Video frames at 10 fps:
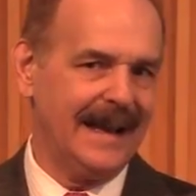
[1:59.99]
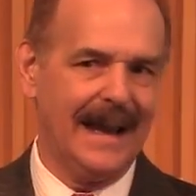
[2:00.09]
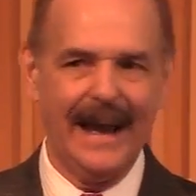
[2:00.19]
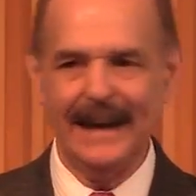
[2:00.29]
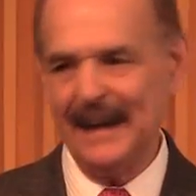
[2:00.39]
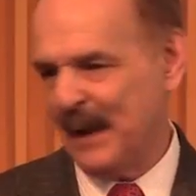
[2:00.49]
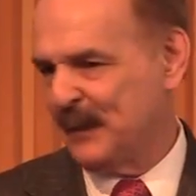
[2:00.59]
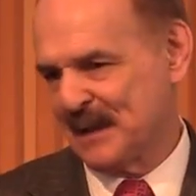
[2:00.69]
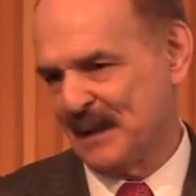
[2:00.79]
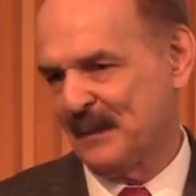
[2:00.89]
and he
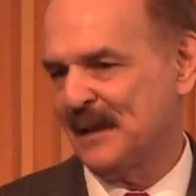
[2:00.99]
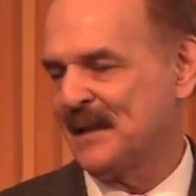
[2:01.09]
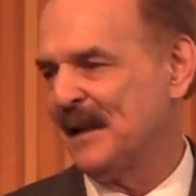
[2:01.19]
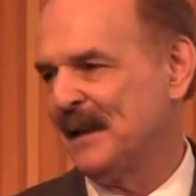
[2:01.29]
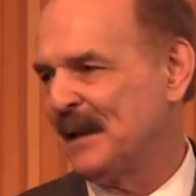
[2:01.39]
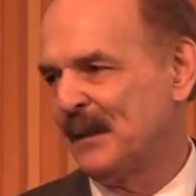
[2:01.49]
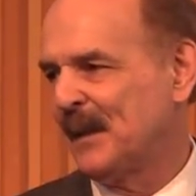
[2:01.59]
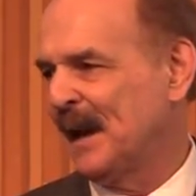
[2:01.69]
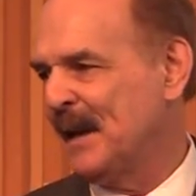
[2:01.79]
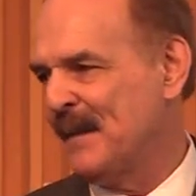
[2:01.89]
was the person that
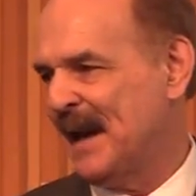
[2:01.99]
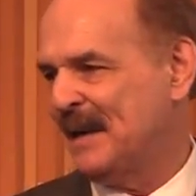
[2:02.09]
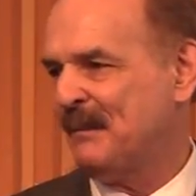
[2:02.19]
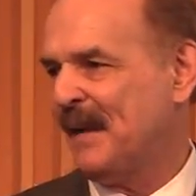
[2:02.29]
really made it